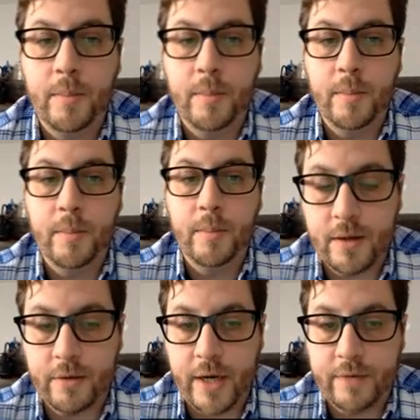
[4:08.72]
Body
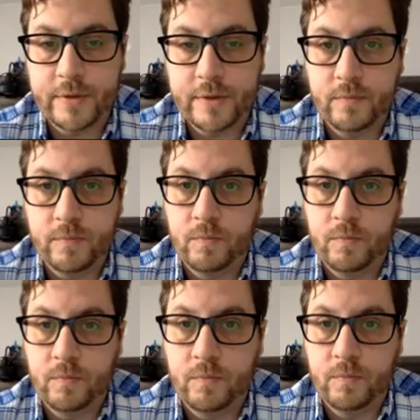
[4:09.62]
paragraphs.
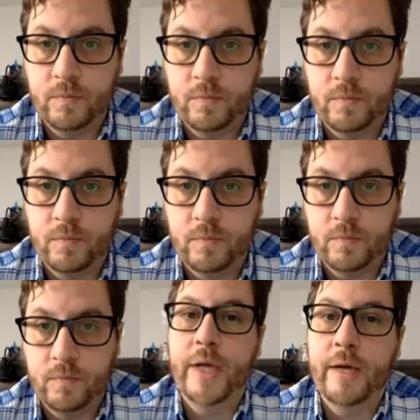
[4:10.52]
So
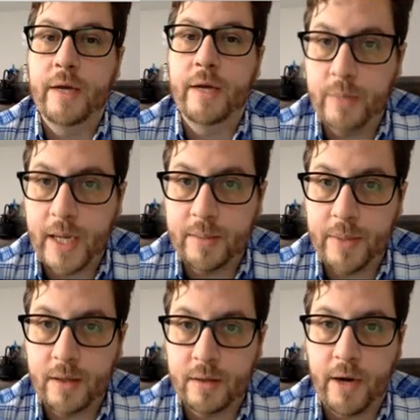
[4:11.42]
you should have 2 body
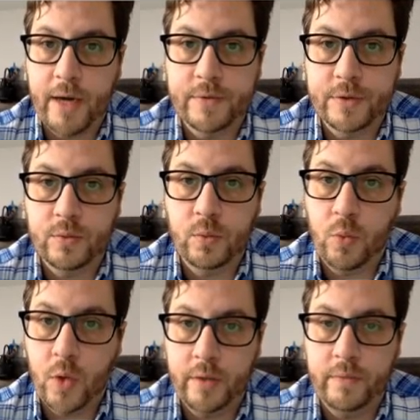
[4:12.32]
paragraphs,
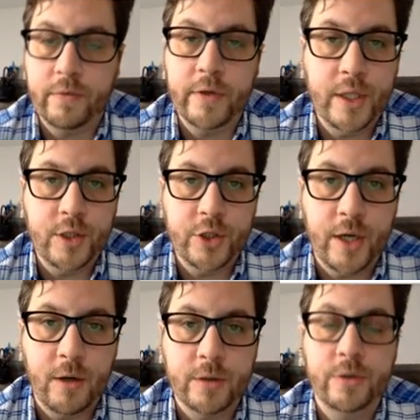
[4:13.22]
1 for each
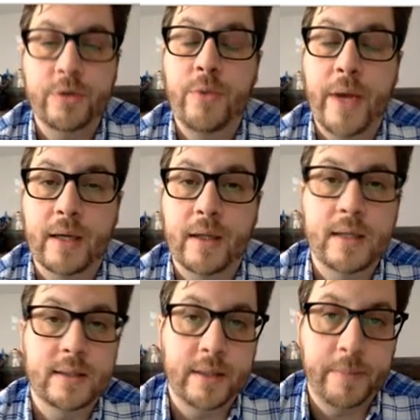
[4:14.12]
character you
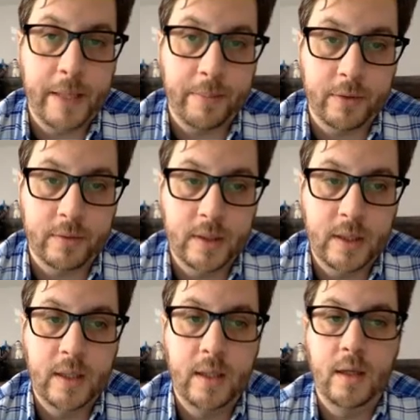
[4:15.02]
analyze in the paper.
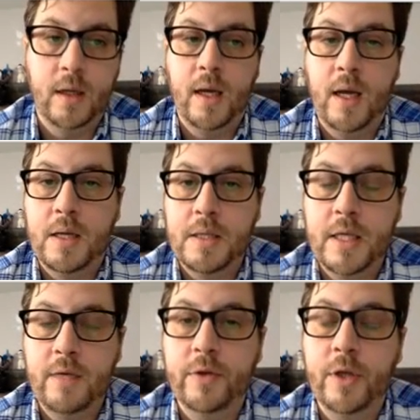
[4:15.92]

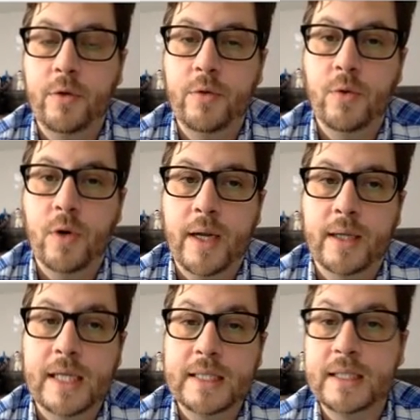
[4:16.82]
Even though you are
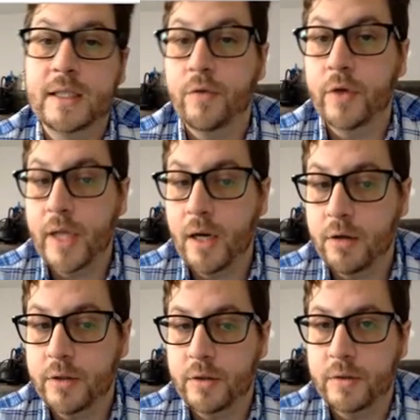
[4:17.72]
analyzing different
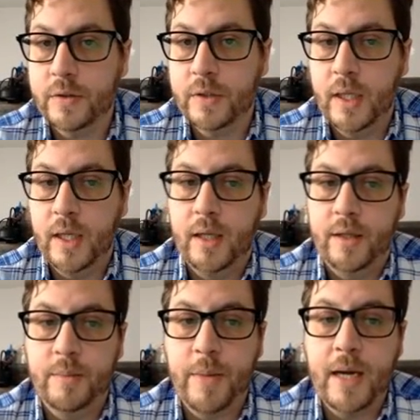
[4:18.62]
characters,
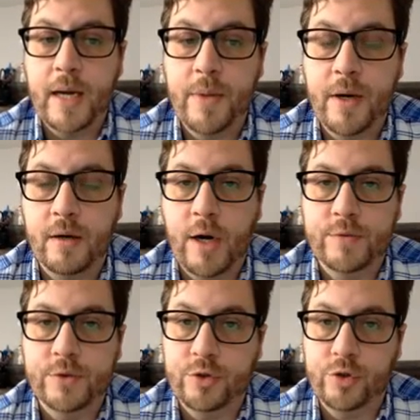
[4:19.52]
the body
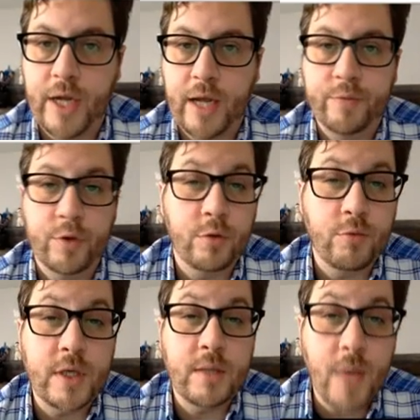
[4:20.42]
paragraph should have
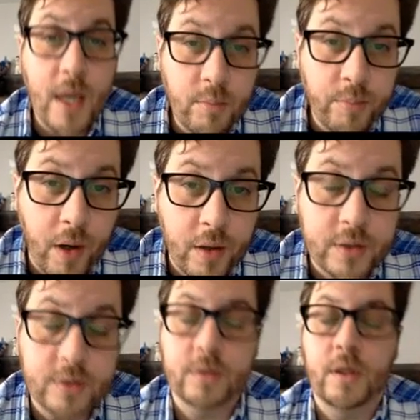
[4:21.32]
3 main
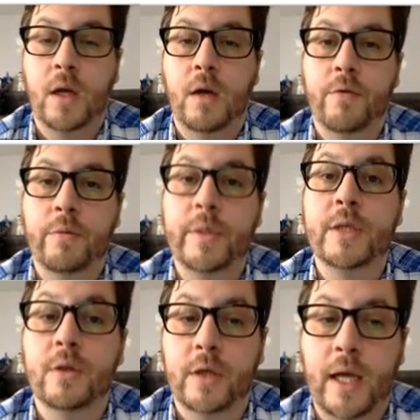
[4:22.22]
parts for me
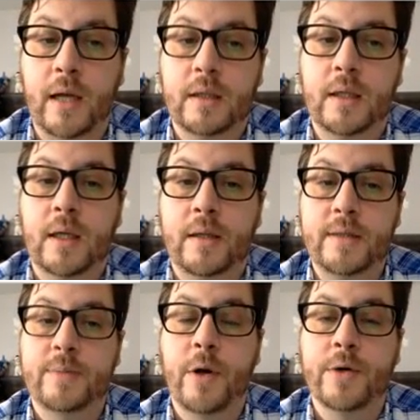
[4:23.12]
to look at.
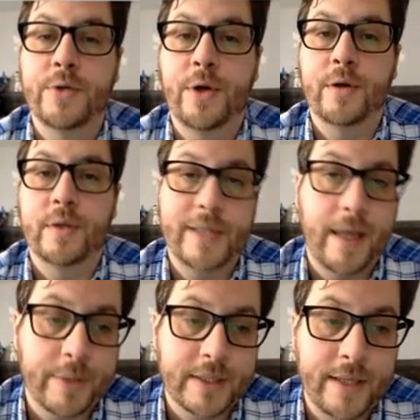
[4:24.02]
These parts are the
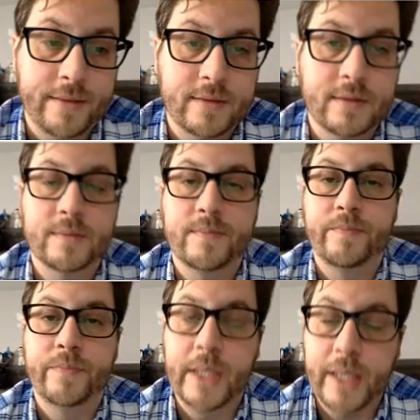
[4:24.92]
topic sentence,
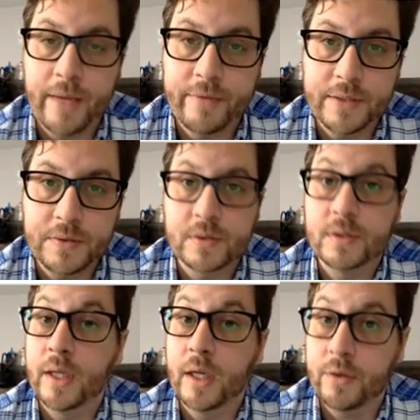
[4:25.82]
evidence,
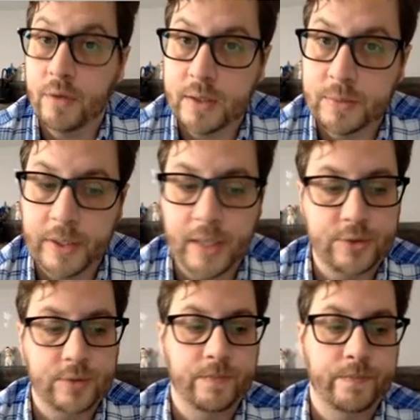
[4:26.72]
and your explanation.